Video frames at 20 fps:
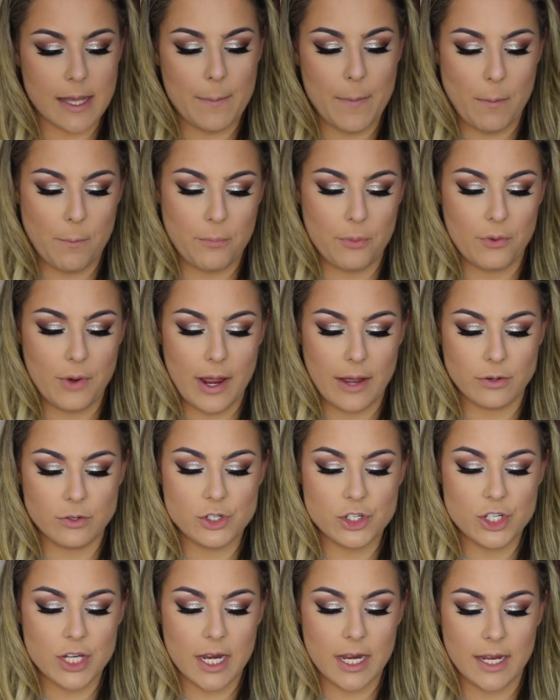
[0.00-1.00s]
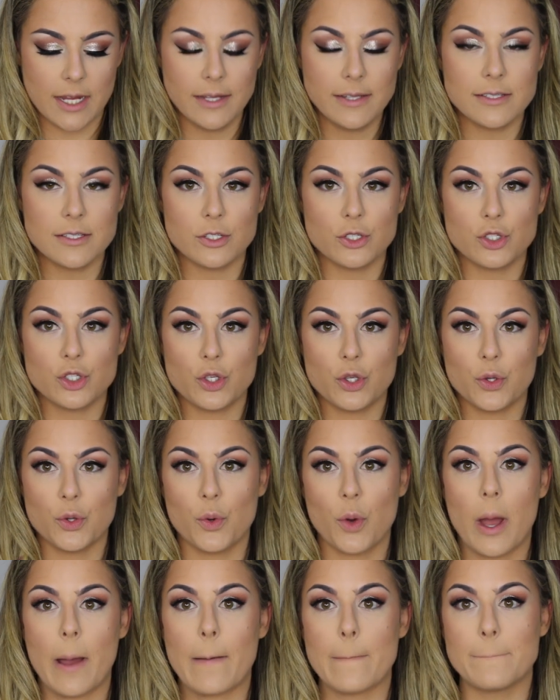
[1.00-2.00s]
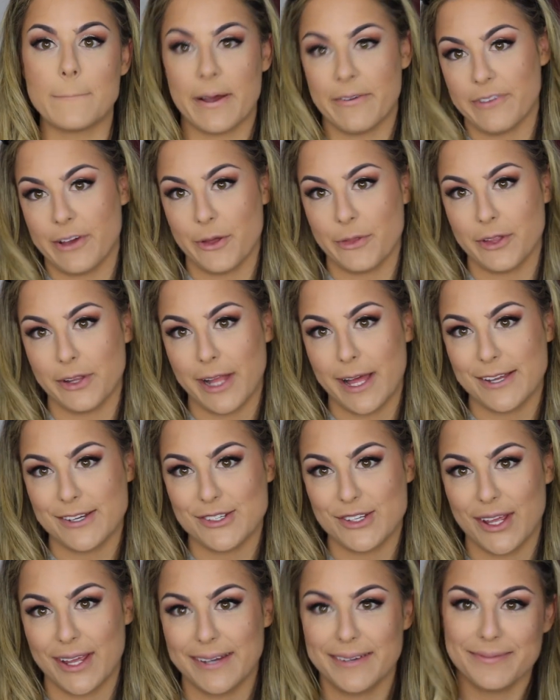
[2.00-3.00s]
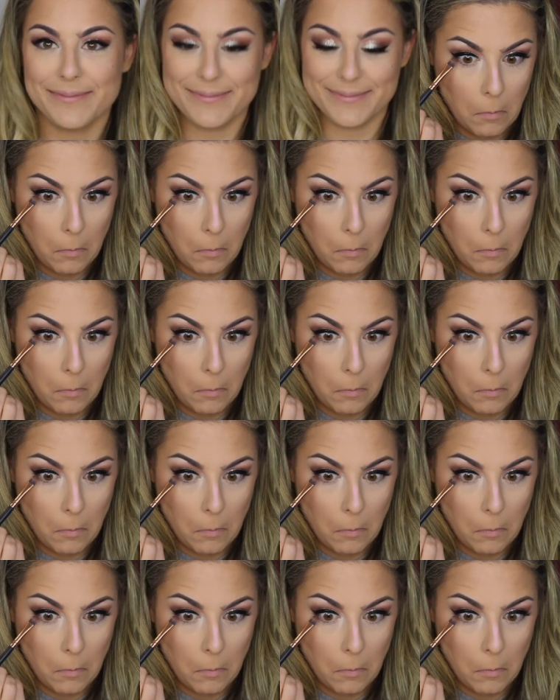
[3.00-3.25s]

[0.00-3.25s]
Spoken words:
some brown shades to buff out the lash line.